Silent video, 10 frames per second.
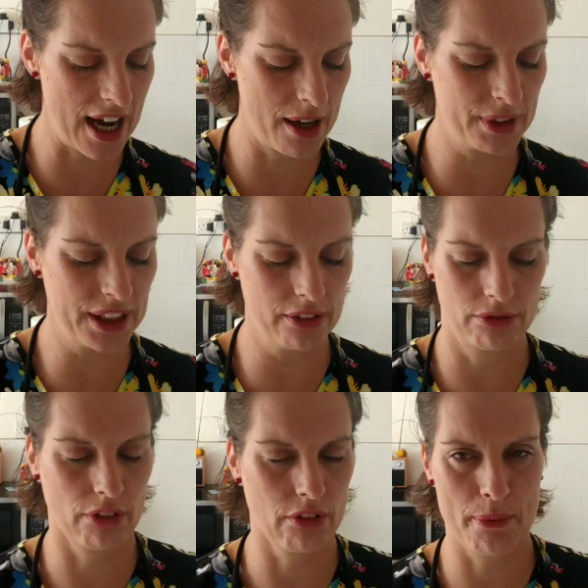how many
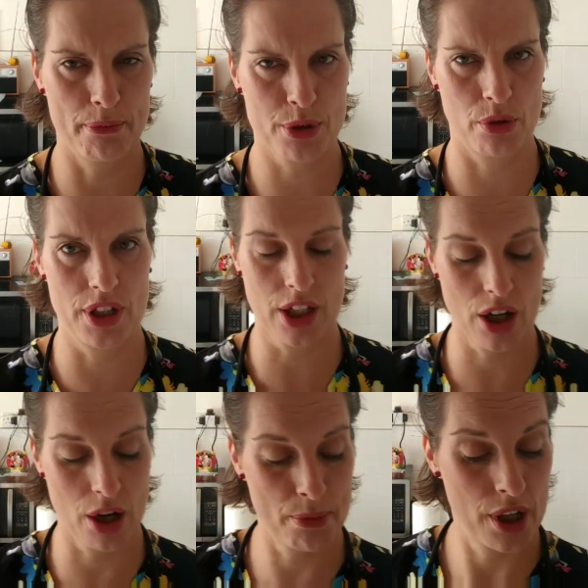grams were in a
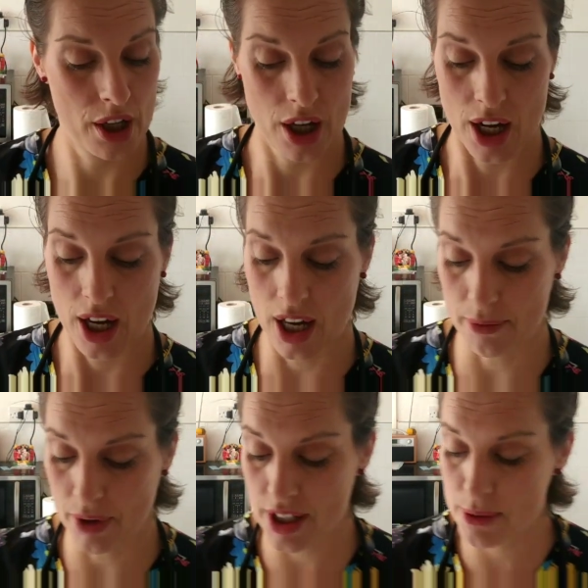cup.
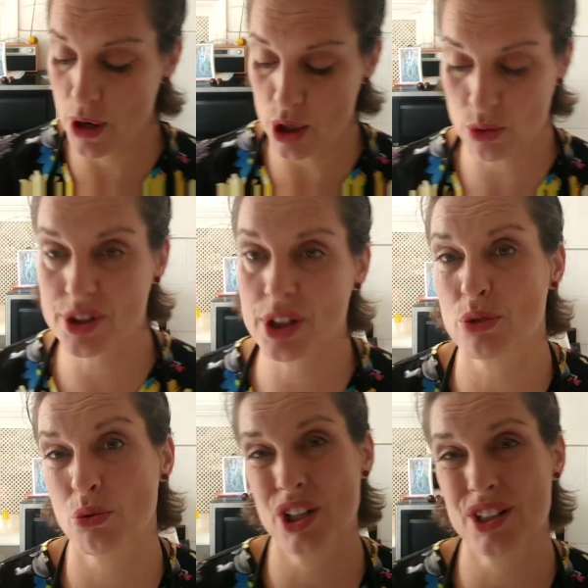I suppose once
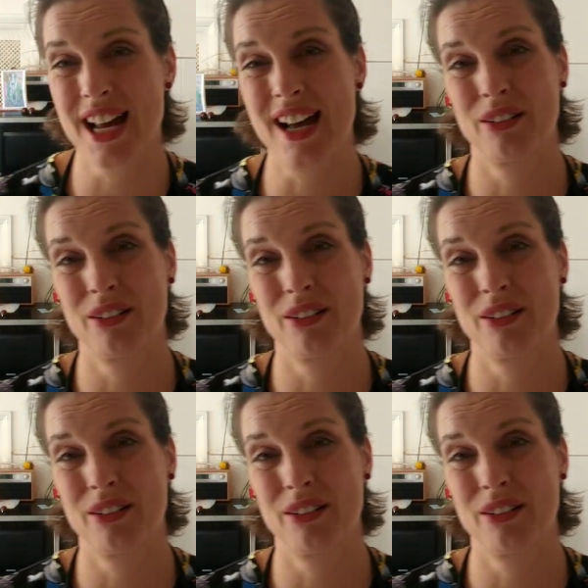it's worked